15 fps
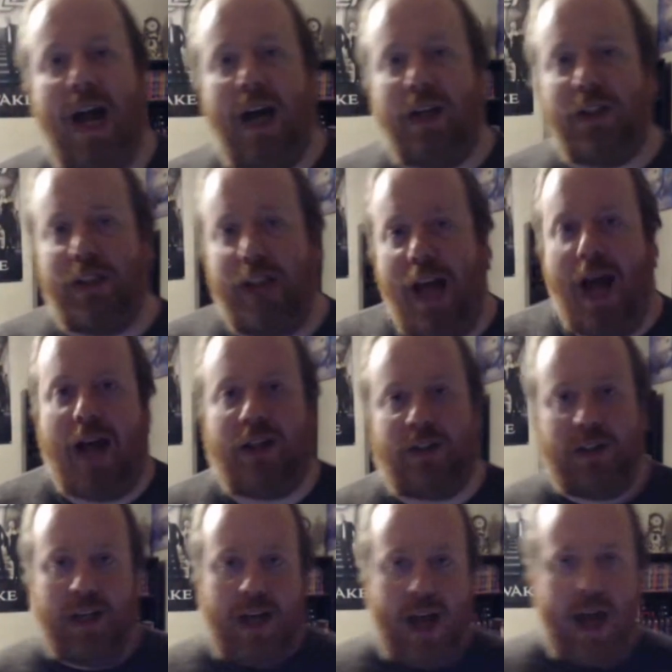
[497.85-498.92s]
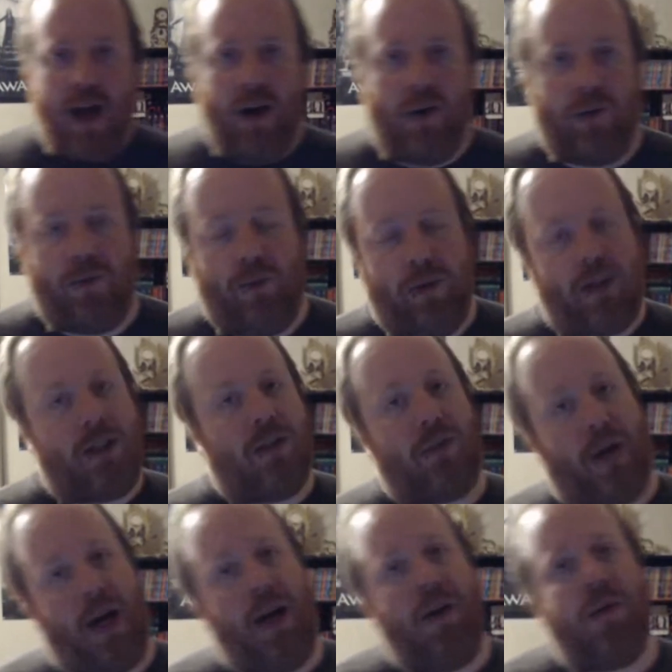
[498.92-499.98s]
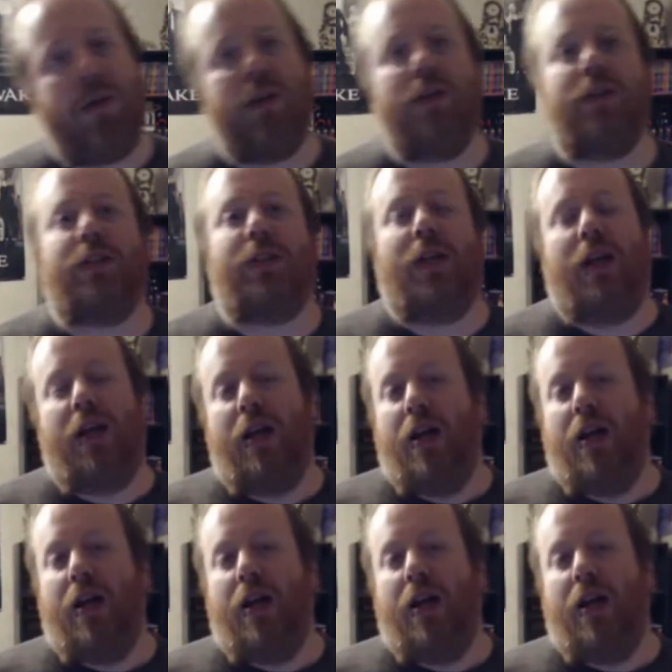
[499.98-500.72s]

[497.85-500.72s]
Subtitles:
actually hashing it out with their powers.